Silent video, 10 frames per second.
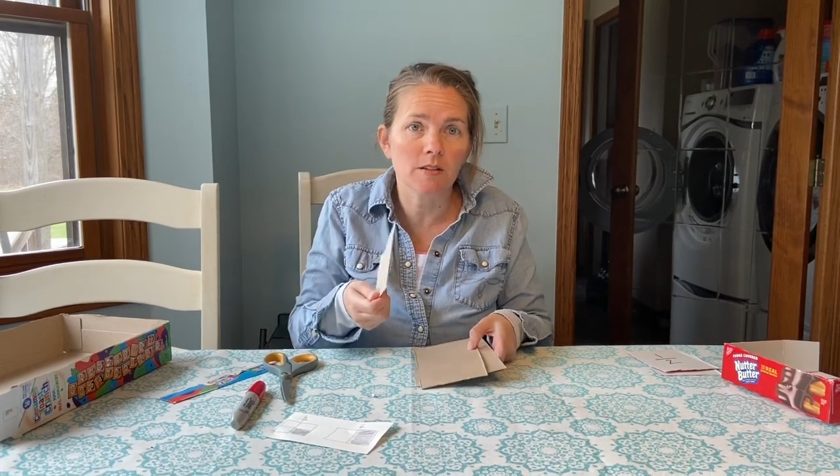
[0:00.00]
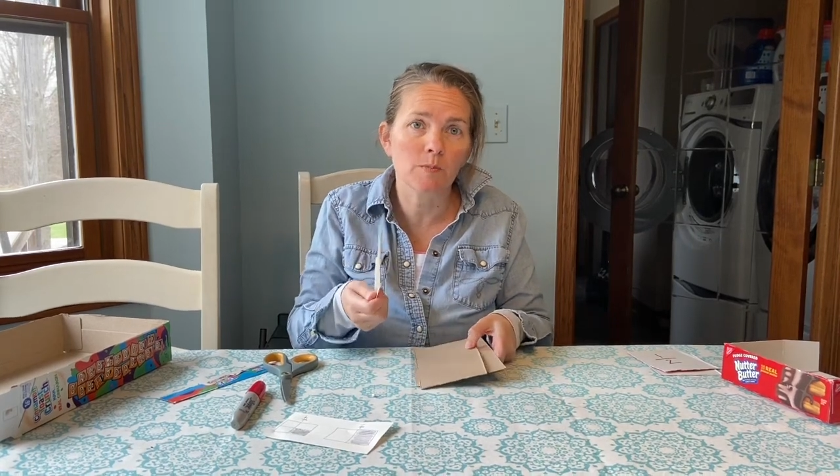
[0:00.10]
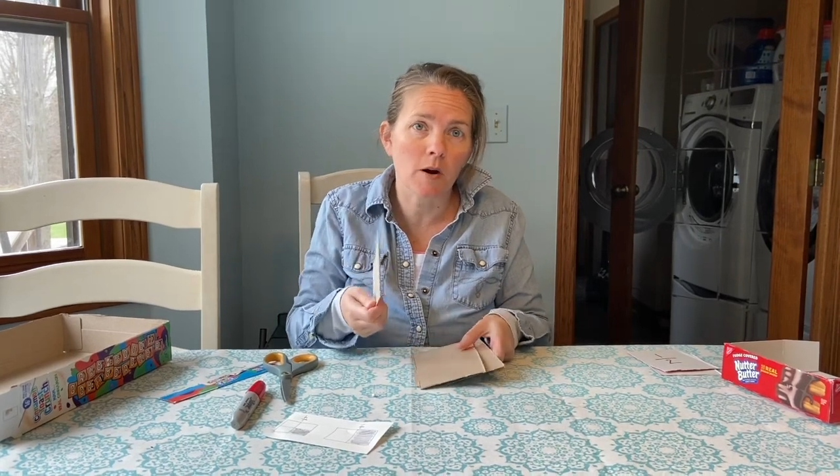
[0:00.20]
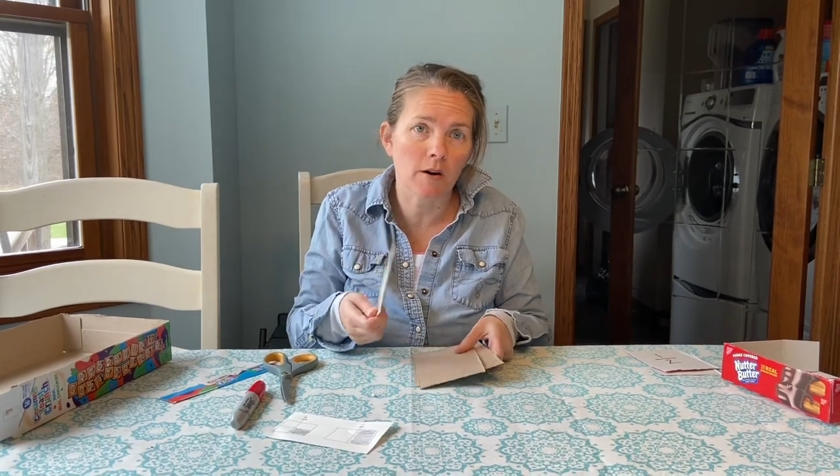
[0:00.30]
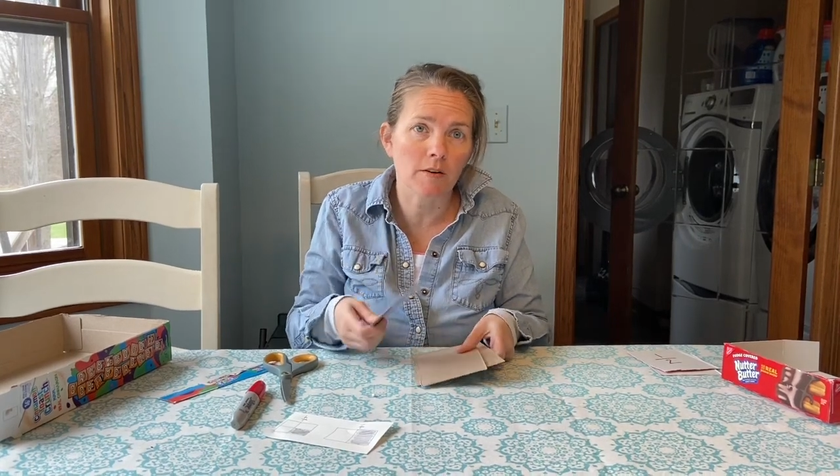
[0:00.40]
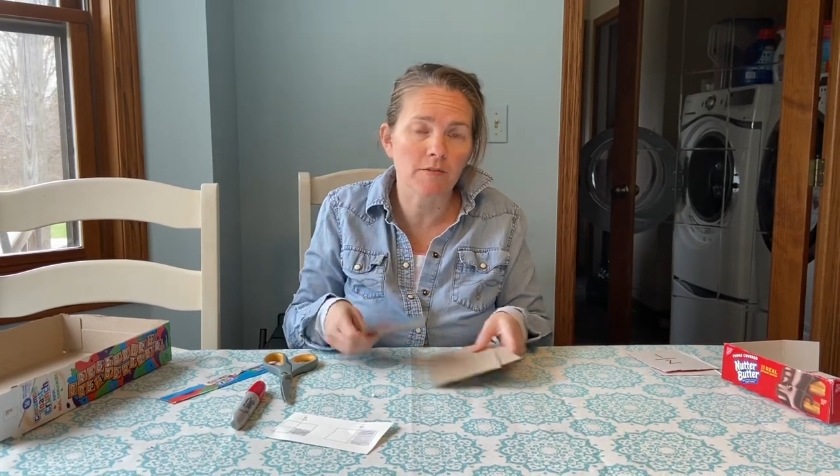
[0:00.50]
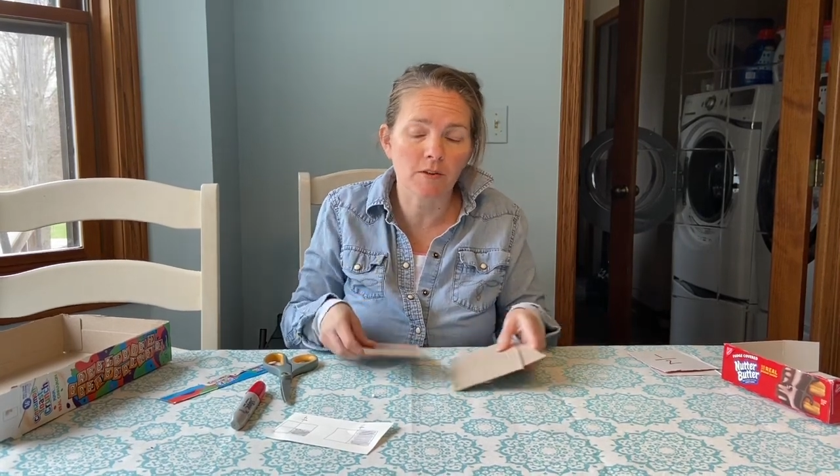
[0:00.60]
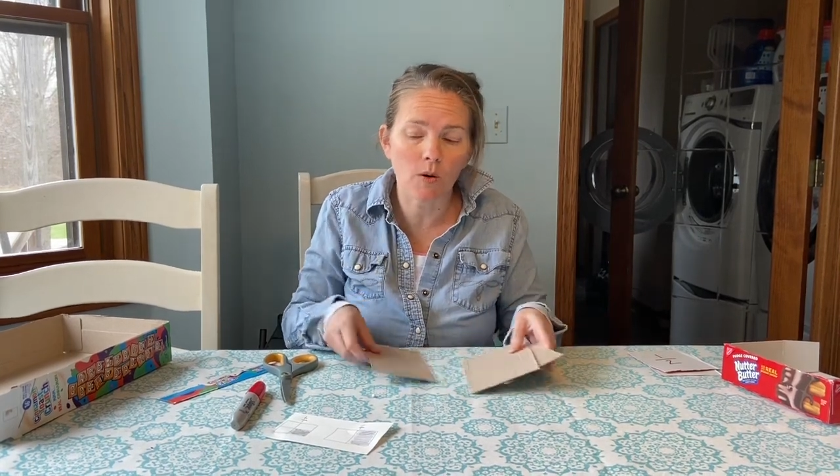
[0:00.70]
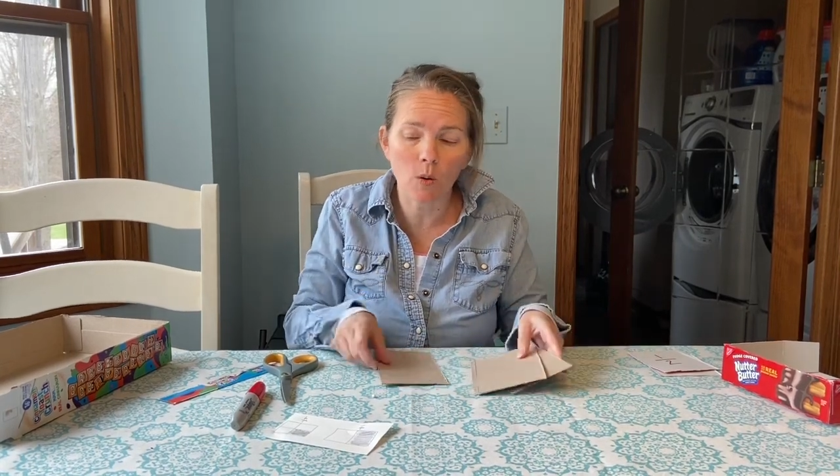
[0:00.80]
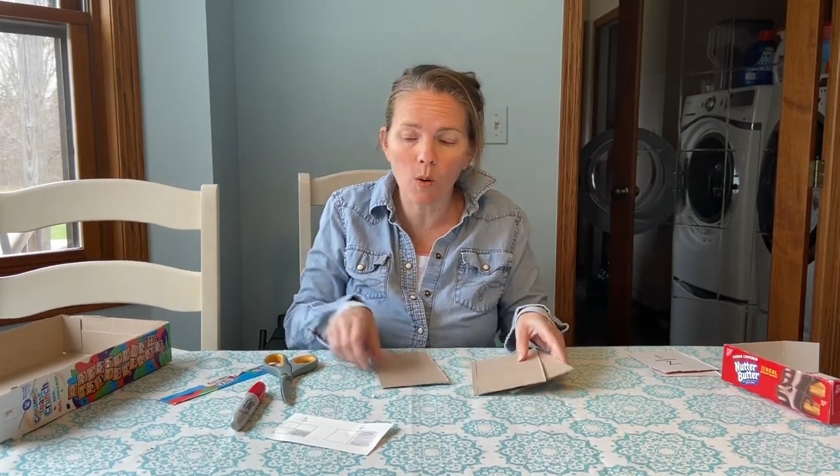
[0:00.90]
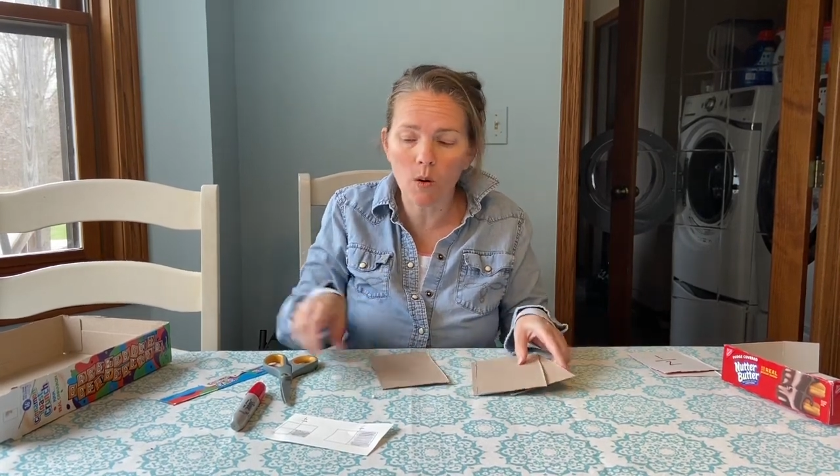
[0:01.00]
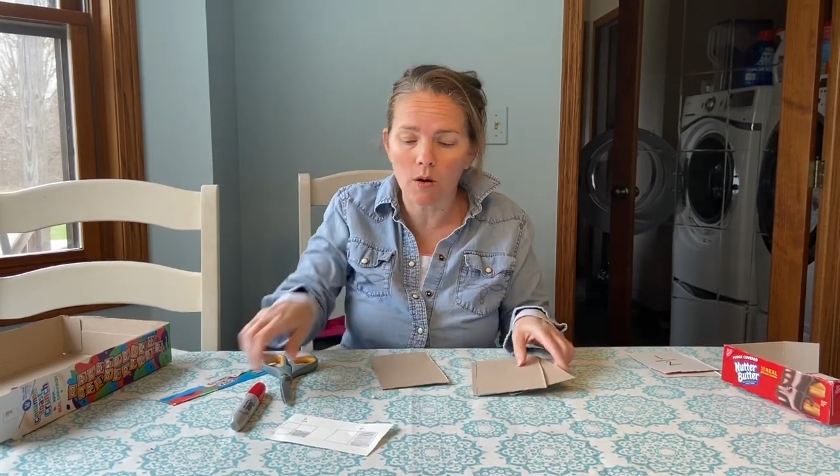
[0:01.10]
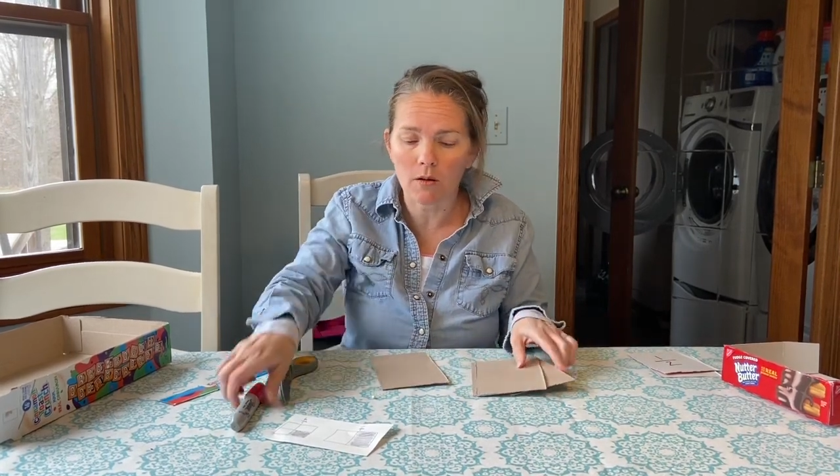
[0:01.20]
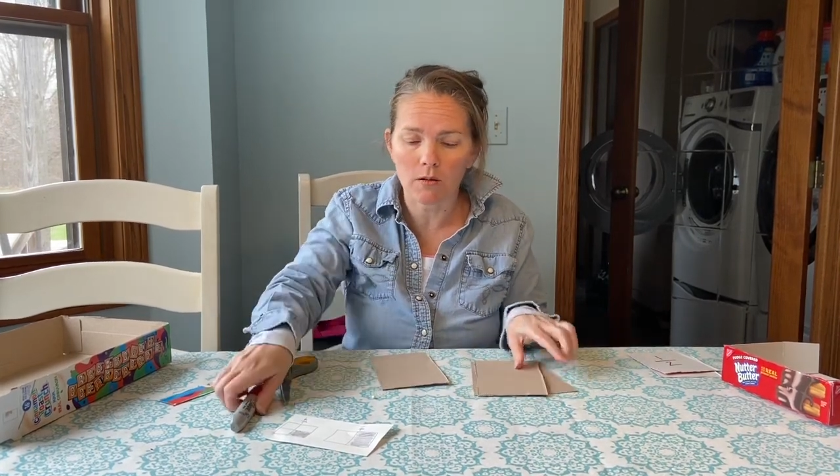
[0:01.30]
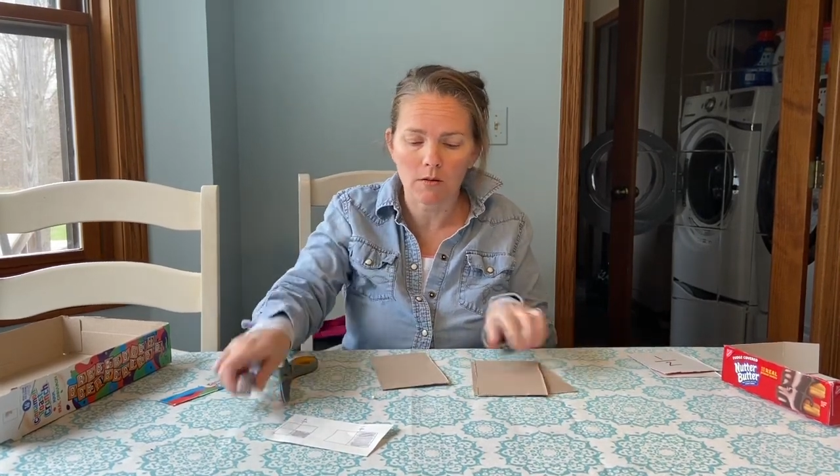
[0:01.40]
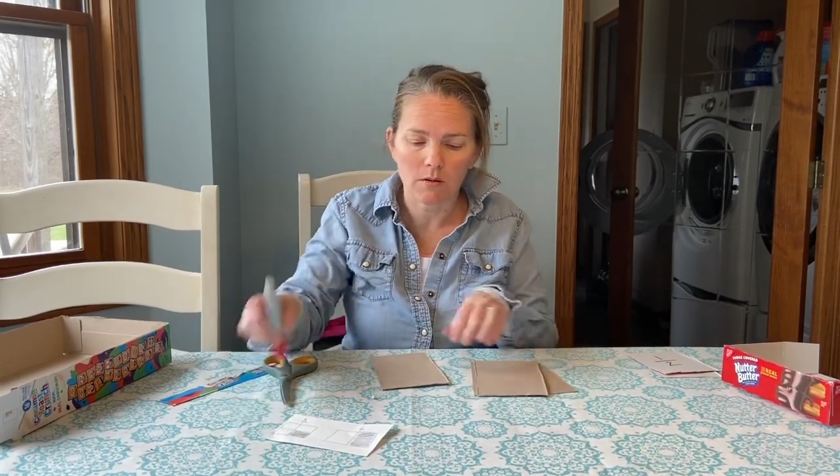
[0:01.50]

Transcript: part of the whole,